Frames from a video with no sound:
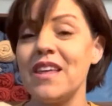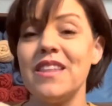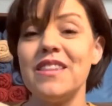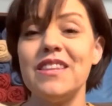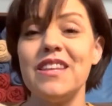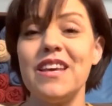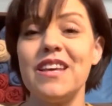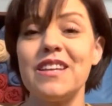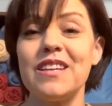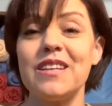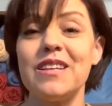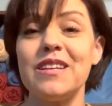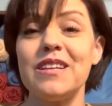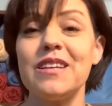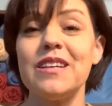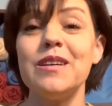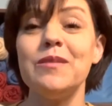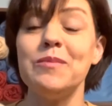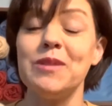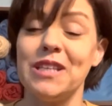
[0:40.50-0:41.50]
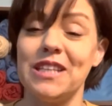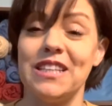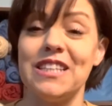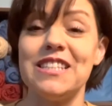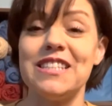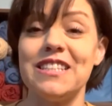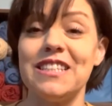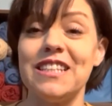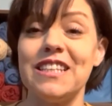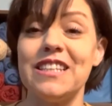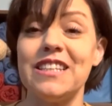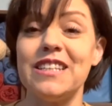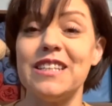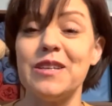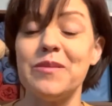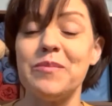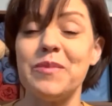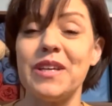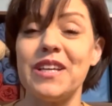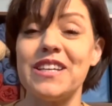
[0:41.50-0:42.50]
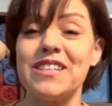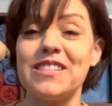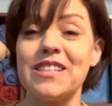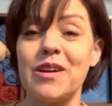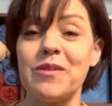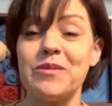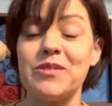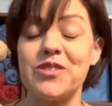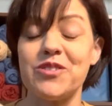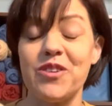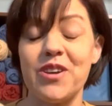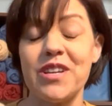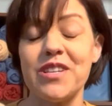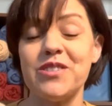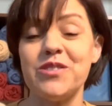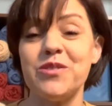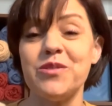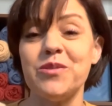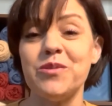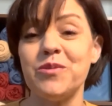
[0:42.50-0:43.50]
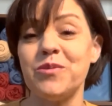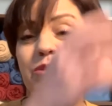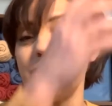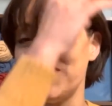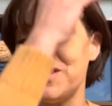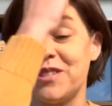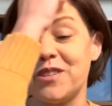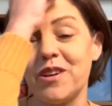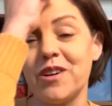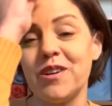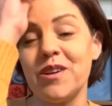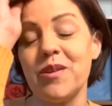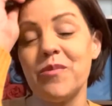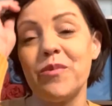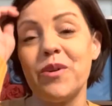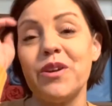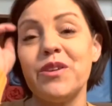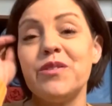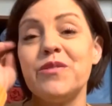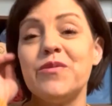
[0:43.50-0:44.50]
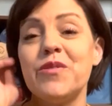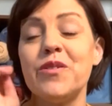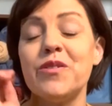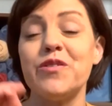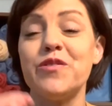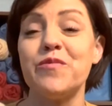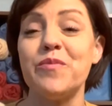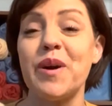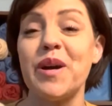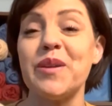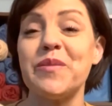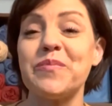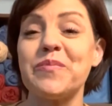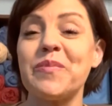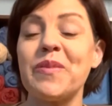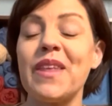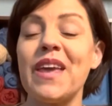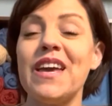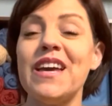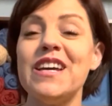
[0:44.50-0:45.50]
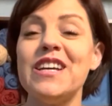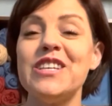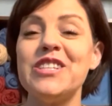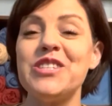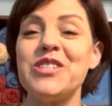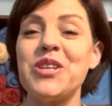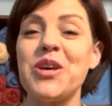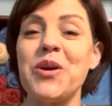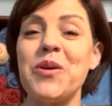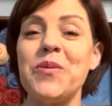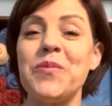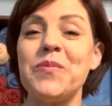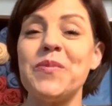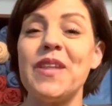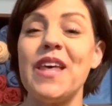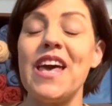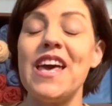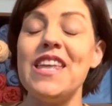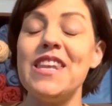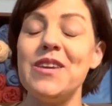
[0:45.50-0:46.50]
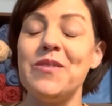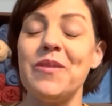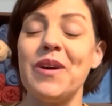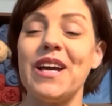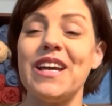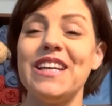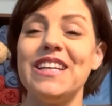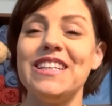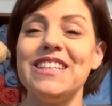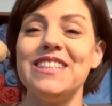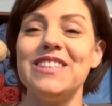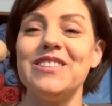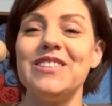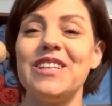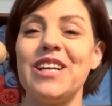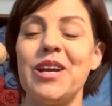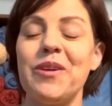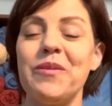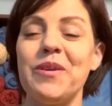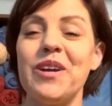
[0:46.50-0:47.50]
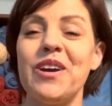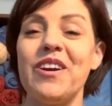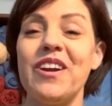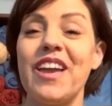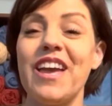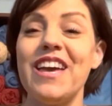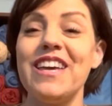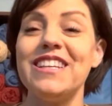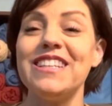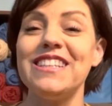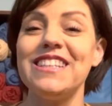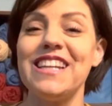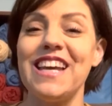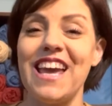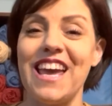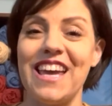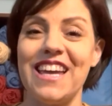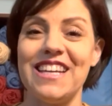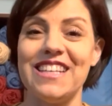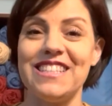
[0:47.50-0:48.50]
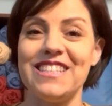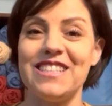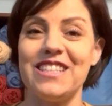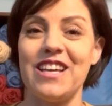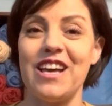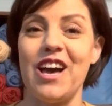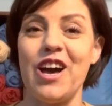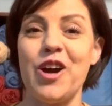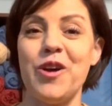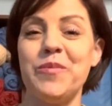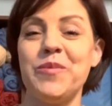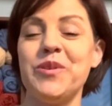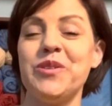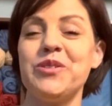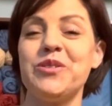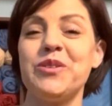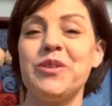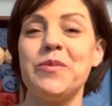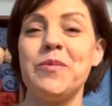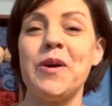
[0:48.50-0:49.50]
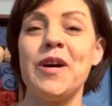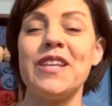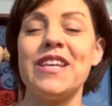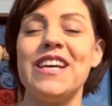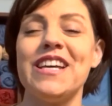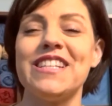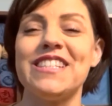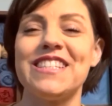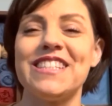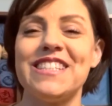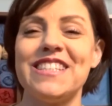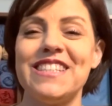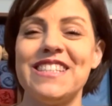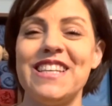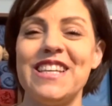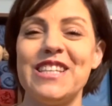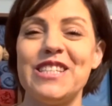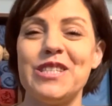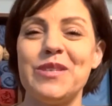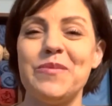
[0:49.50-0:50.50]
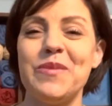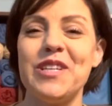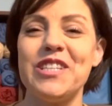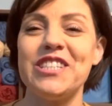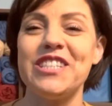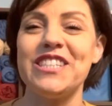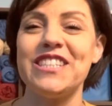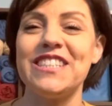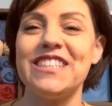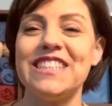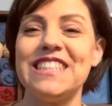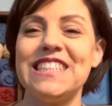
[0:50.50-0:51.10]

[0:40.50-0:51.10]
then completely deleted it because I was trying to restart a brand new phone of mine. So anyway, here we are again, and I hope you enjoyed the podcast. Thanks so much.